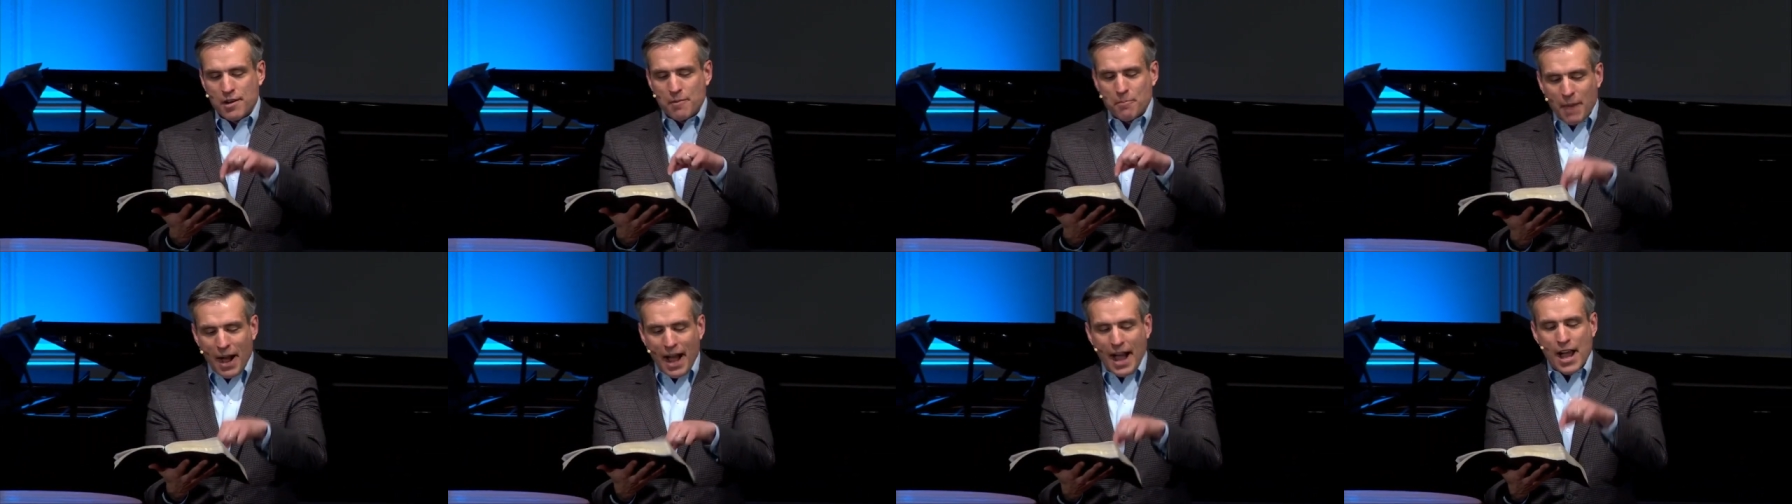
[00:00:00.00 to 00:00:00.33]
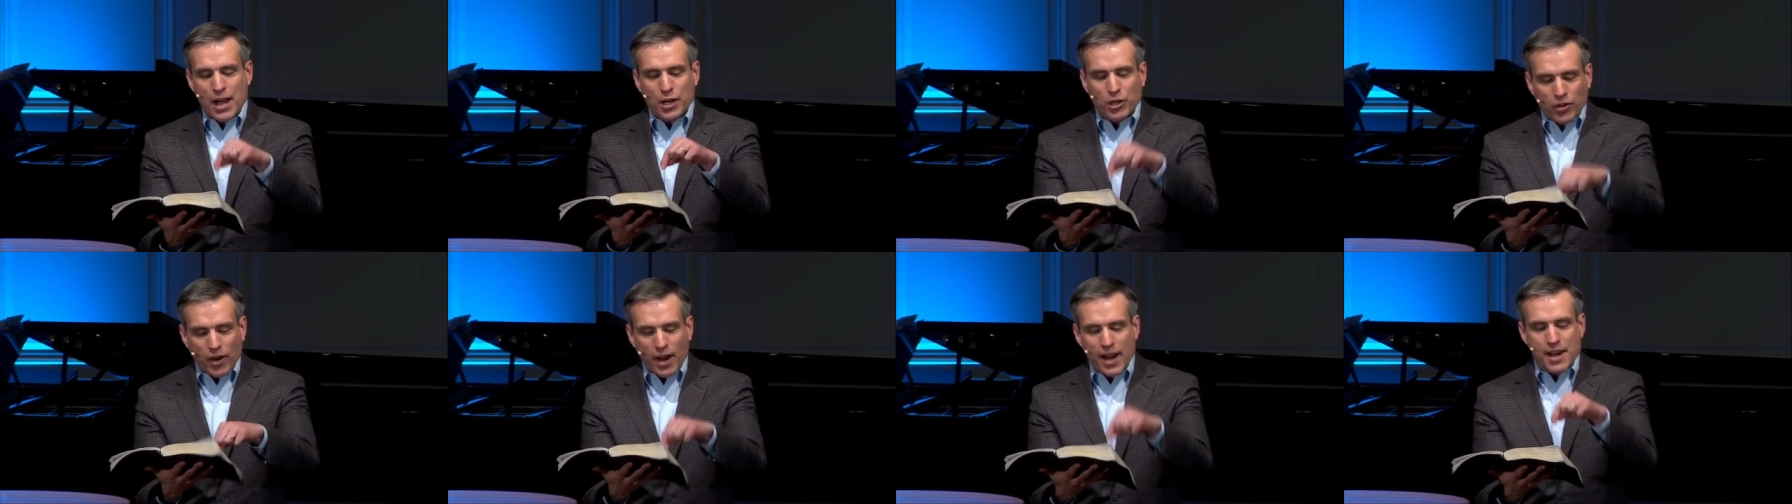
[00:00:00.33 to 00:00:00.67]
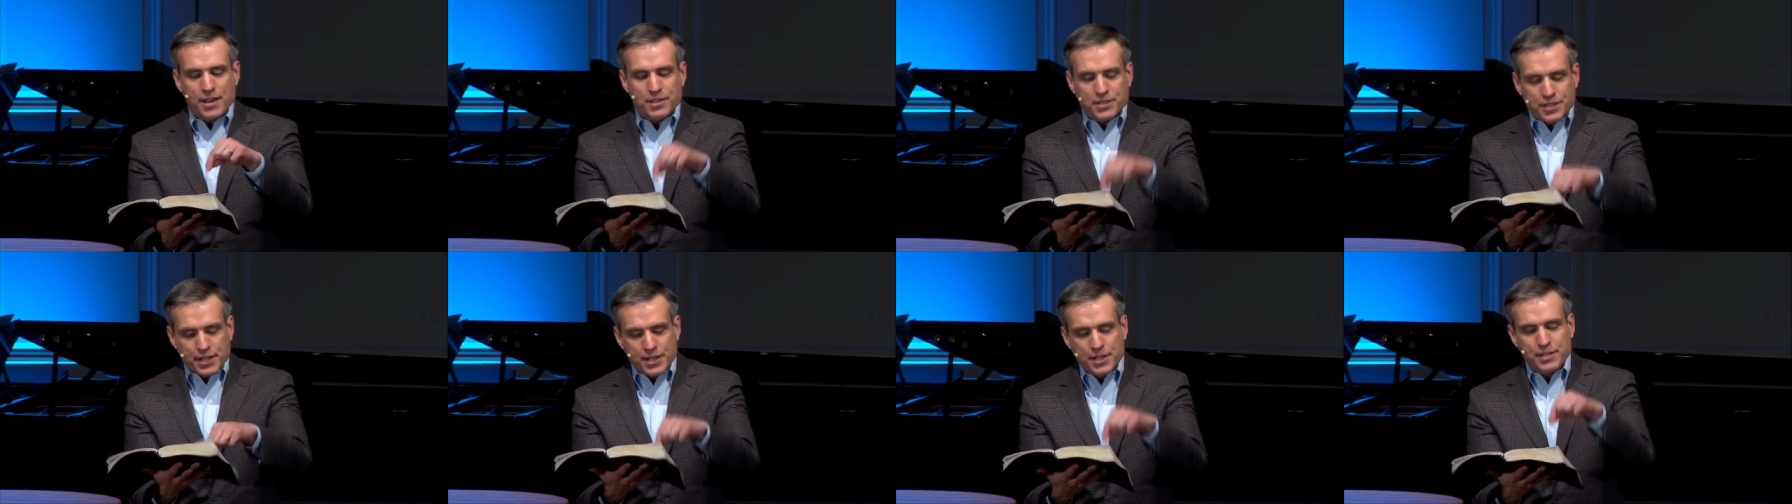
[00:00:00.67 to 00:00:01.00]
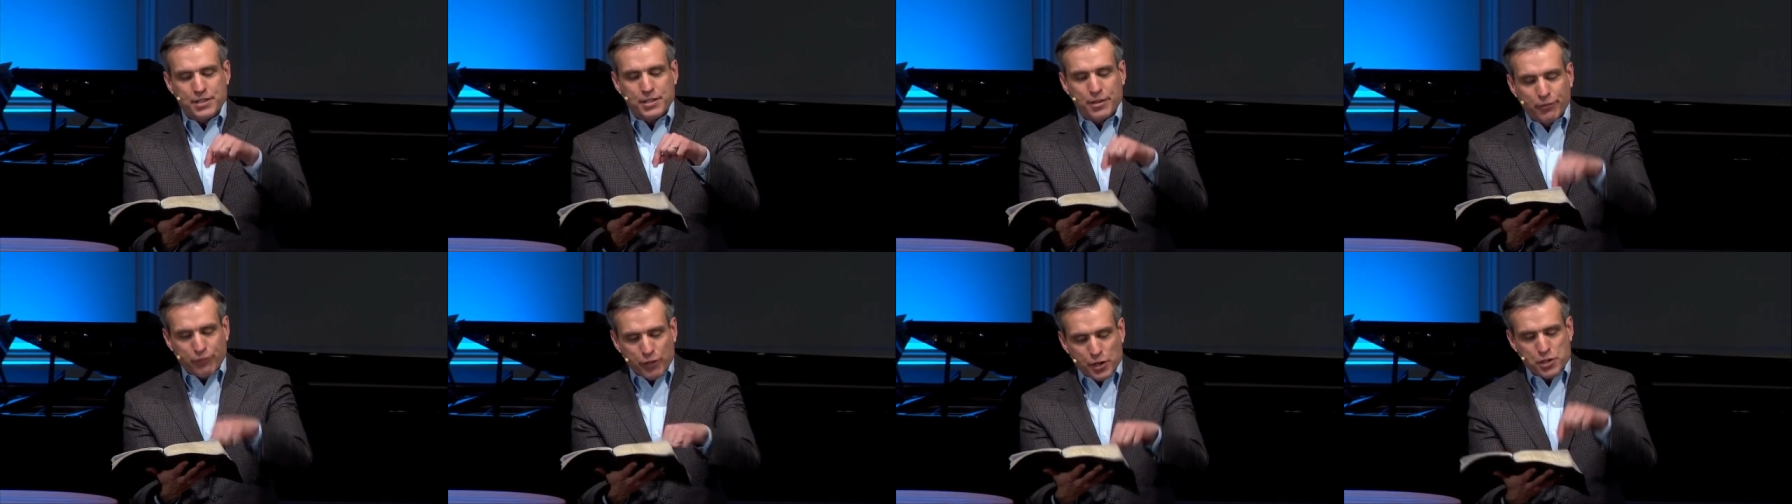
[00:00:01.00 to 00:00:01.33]
My grace
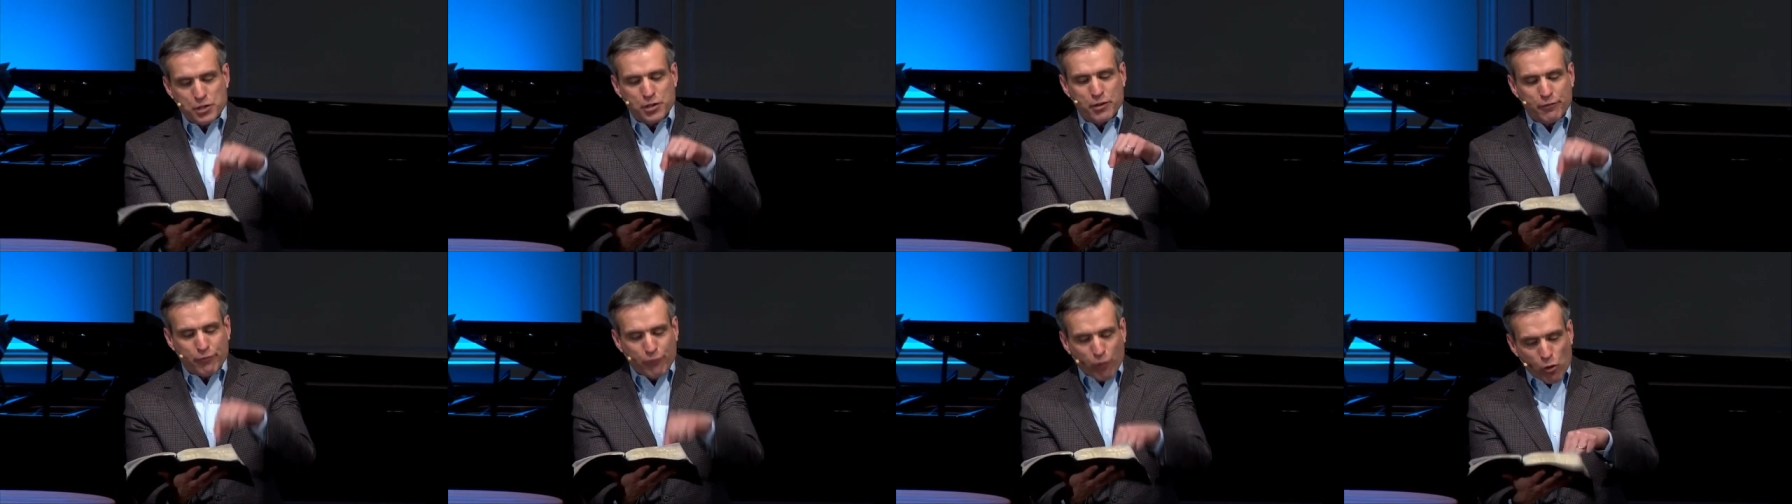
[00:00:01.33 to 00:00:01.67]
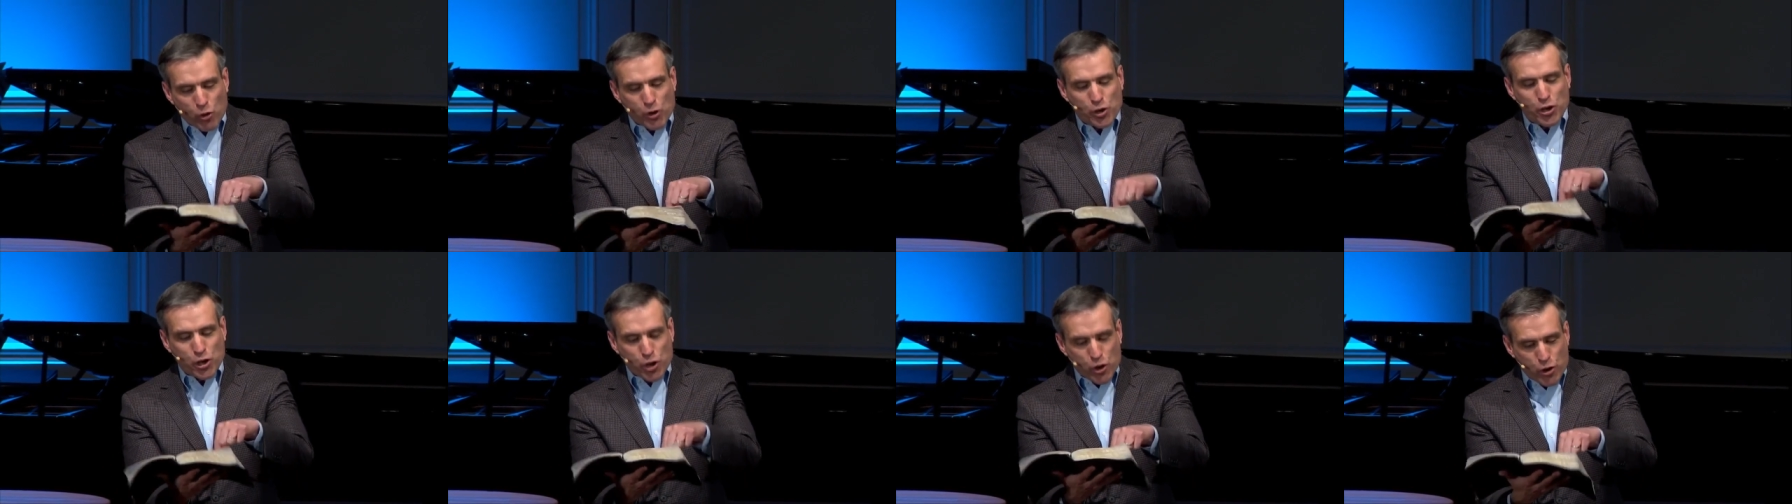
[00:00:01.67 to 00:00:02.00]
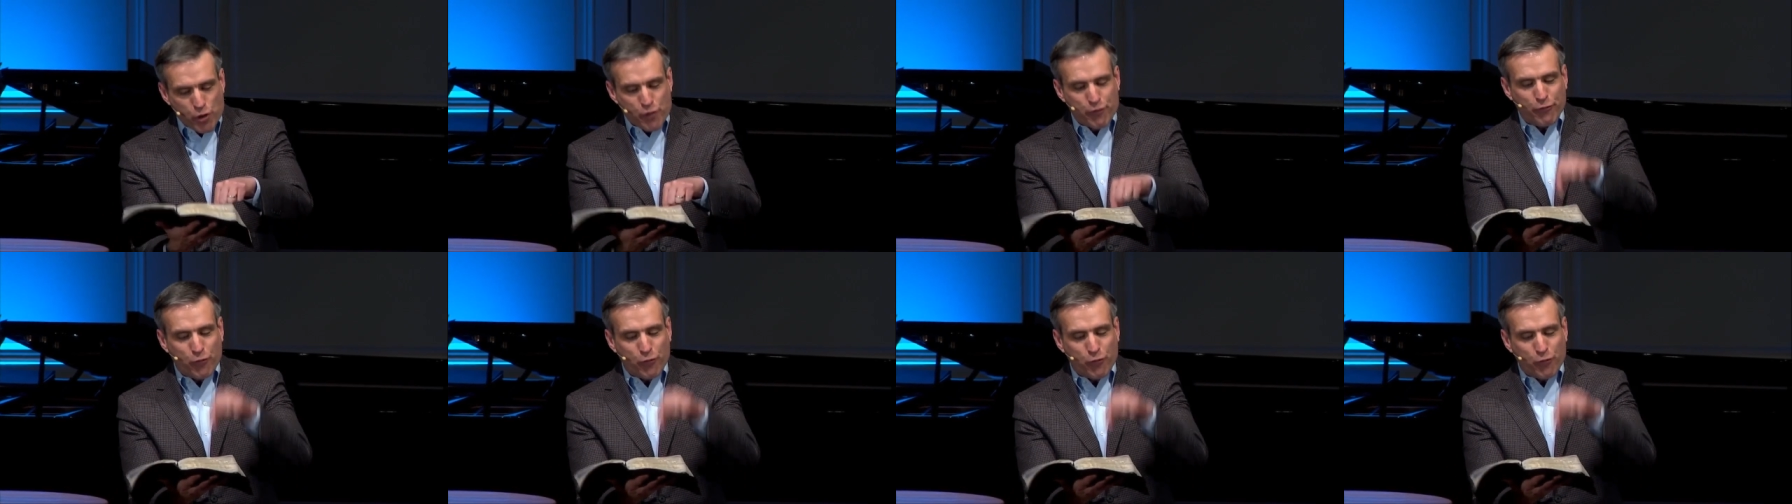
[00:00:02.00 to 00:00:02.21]
is sufficient for you,